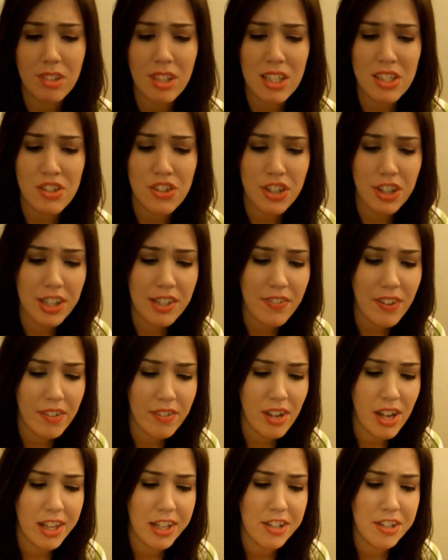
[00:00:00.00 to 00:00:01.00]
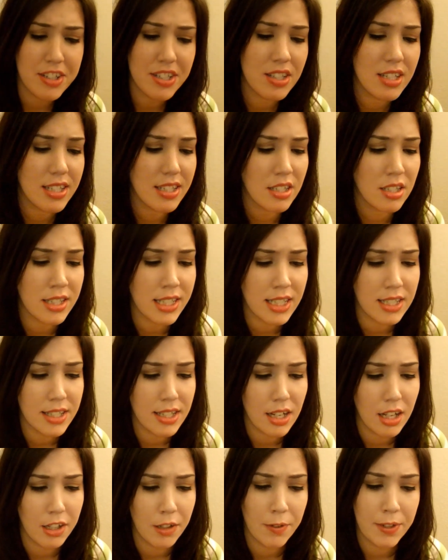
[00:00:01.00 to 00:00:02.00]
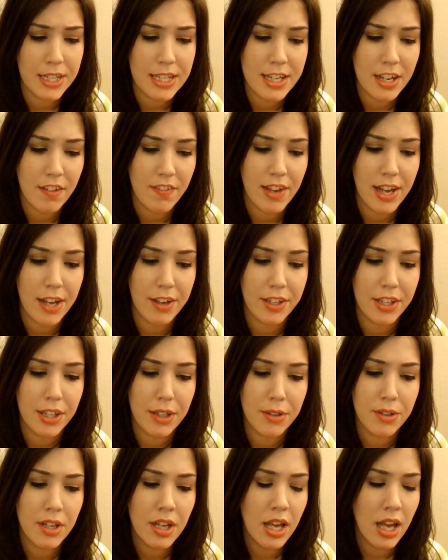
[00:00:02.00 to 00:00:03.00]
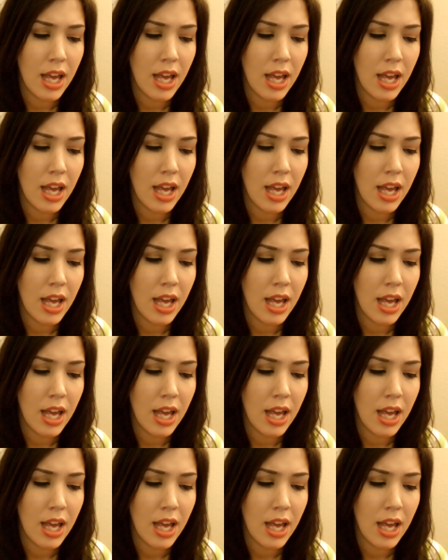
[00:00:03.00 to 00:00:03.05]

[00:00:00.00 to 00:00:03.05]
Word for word: It's $35. This has a $60 retail value.